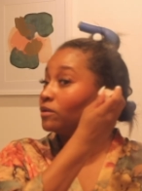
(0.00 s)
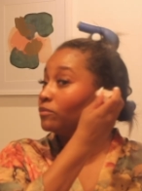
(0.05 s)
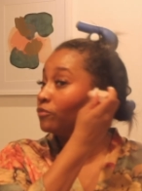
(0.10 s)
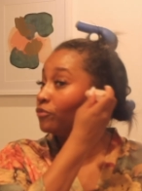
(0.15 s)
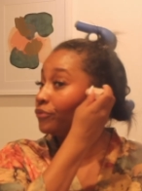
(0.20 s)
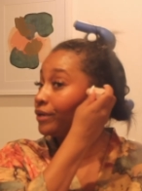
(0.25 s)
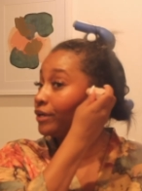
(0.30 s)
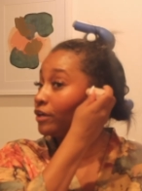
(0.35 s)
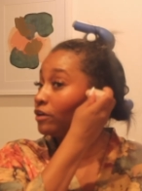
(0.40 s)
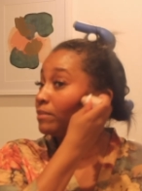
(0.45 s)

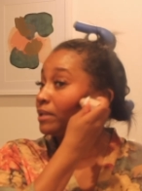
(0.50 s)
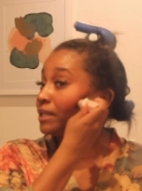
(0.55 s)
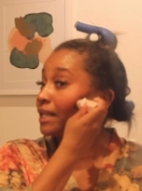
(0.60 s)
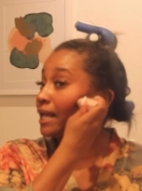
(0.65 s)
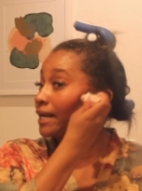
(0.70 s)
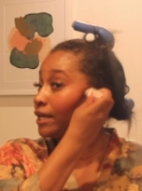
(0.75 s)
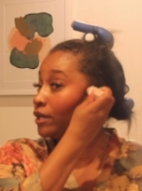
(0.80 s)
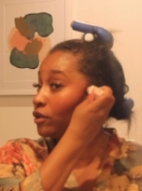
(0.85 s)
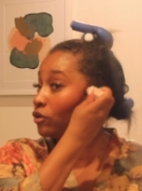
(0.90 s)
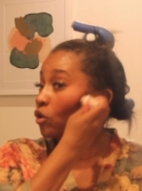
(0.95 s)
real
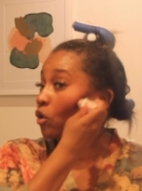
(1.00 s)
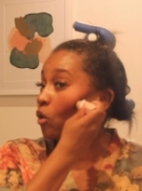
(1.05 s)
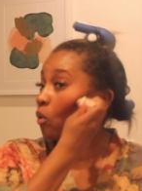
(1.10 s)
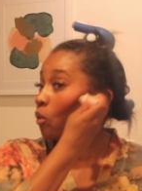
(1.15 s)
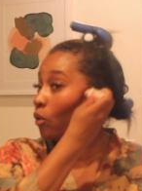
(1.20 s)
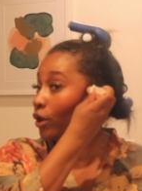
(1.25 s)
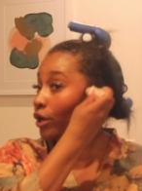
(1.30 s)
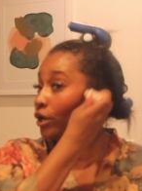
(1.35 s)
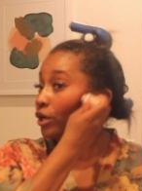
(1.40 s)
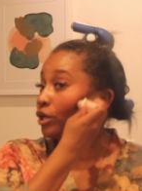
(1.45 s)
millennial
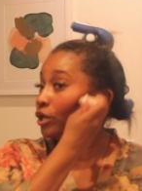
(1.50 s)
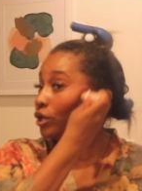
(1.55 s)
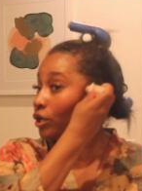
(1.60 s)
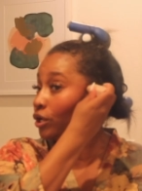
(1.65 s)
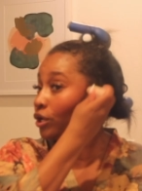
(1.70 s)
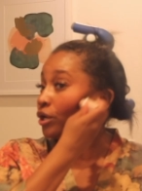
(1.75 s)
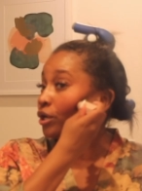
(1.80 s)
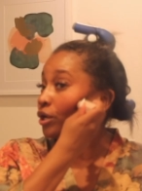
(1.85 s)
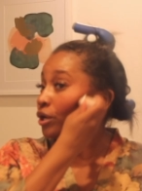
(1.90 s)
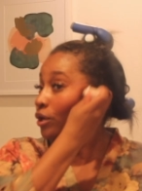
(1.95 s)
core,
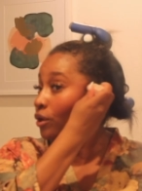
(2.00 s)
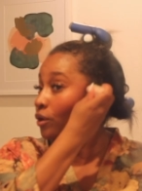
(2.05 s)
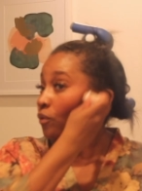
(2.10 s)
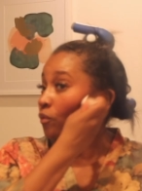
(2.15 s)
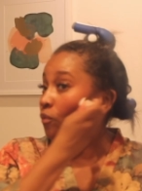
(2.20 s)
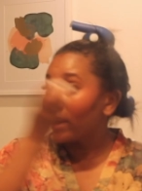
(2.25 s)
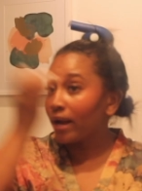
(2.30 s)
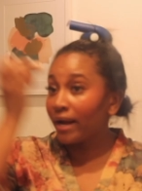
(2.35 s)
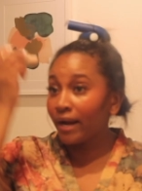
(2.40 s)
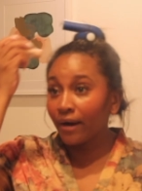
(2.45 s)

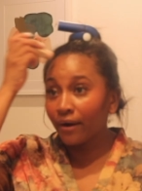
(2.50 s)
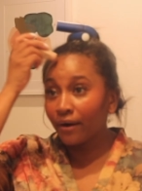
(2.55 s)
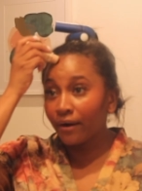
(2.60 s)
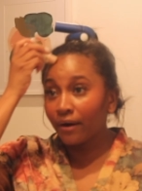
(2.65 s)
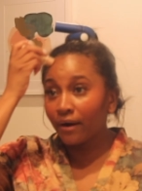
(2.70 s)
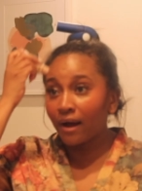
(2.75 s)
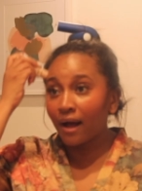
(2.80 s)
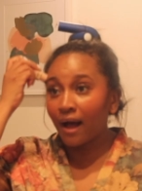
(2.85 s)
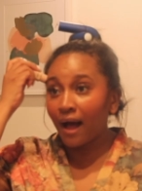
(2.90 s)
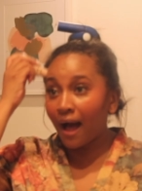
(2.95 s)

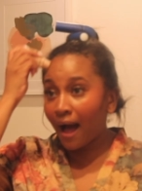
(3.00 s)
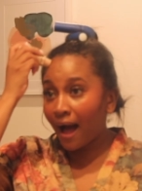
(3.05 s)
where